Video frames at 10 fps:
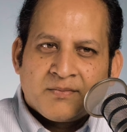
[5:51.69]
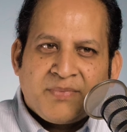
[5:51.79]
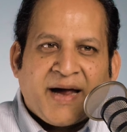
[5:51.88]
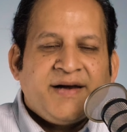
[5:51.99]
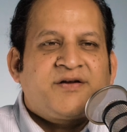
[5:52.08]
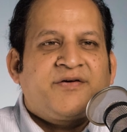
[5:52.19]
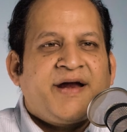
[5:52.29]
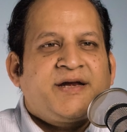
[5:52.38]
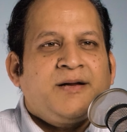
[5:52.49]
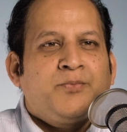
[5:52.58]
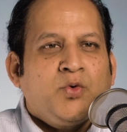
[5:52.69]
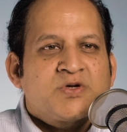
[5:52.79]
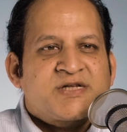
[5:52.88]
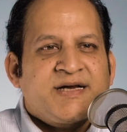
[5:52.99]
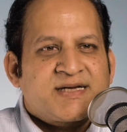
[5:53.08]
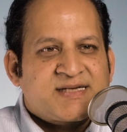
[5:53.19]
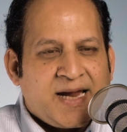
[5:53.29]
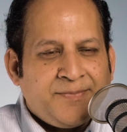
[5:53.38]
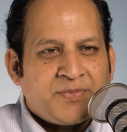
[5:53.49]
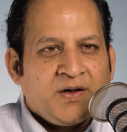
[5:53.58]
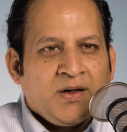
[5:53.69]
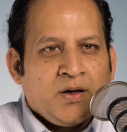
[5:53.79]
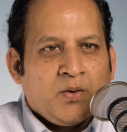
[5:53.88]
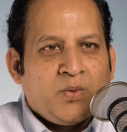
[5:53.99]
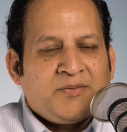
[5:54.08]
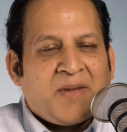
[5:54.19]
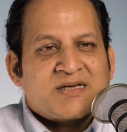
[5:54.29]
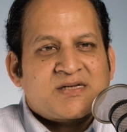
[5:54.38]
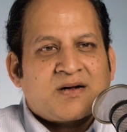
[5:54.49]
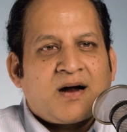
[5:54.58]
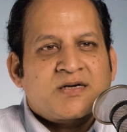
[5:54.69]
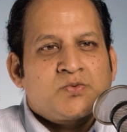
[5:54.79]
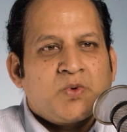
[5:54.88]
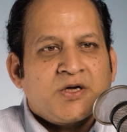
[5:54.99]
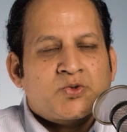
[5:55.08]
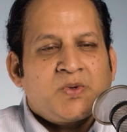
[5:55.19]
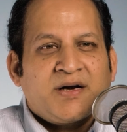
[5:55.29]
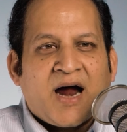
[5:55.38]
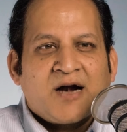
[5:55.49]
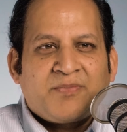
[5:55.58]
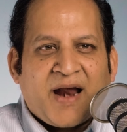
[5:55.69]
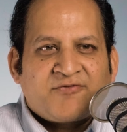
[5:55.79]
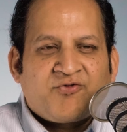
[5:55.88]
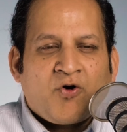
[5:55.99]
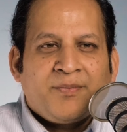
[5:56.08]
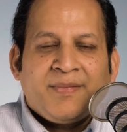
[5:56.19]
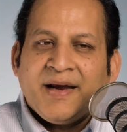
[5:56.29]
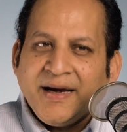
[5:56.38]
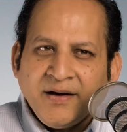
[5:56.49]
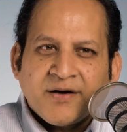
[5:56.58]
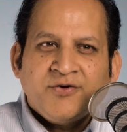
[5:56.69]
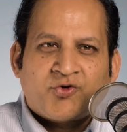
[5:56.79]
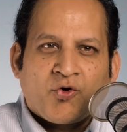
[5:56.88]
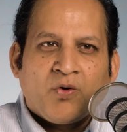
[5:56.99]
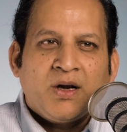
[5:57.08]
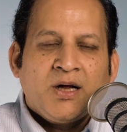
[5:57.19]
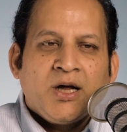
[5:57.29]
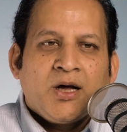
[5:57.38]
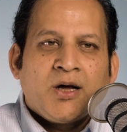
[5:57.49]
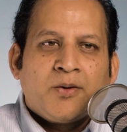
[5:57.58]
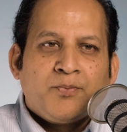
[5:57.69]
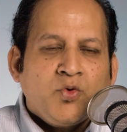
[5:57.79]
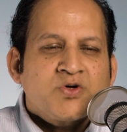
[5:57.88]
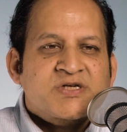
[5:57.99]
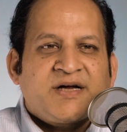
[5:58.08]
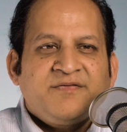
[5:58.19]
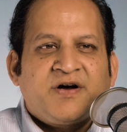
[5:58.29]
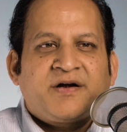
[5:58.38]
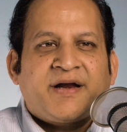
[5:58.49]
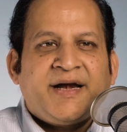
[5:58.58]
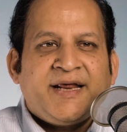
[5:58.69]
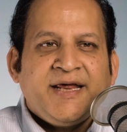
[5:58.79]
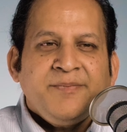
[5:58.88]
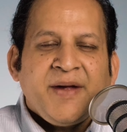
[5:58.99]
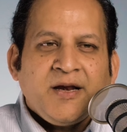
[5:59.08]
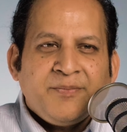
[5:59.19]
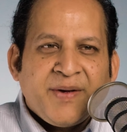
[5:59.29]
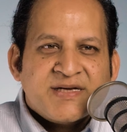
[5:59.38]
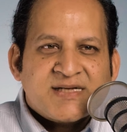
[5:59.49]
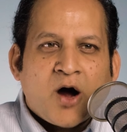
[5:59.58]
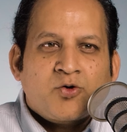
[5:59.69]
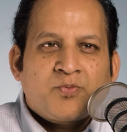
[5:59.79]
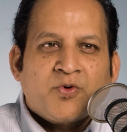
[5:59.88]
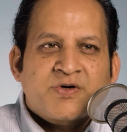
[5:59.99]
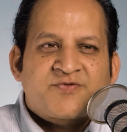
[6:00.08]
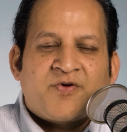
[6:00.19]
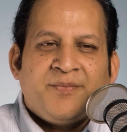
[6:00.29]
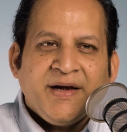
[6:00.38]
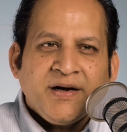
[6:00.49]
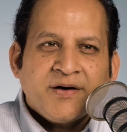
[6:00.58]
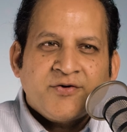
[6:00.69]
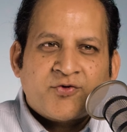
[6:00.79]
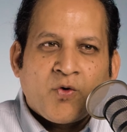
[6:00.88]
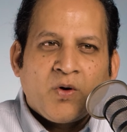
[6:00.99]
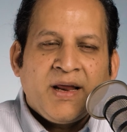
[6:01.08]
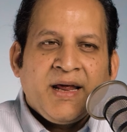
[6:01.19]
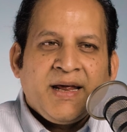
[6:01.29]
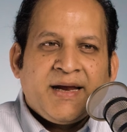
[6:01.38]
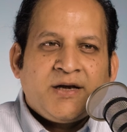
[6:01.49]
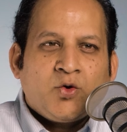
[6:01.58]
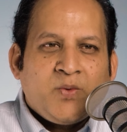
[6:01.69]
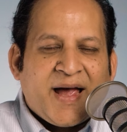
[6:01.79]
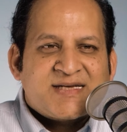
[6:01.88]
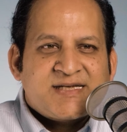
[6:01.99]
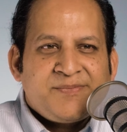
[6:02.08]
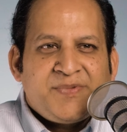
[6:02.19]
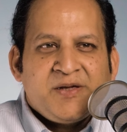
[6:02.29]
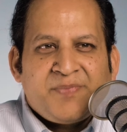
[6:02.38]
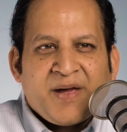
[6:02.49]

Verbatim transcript: By integrating Boost Intercept with Mastercard's virtual card platform InControl, Boost converted email-based outputs from InControl into STP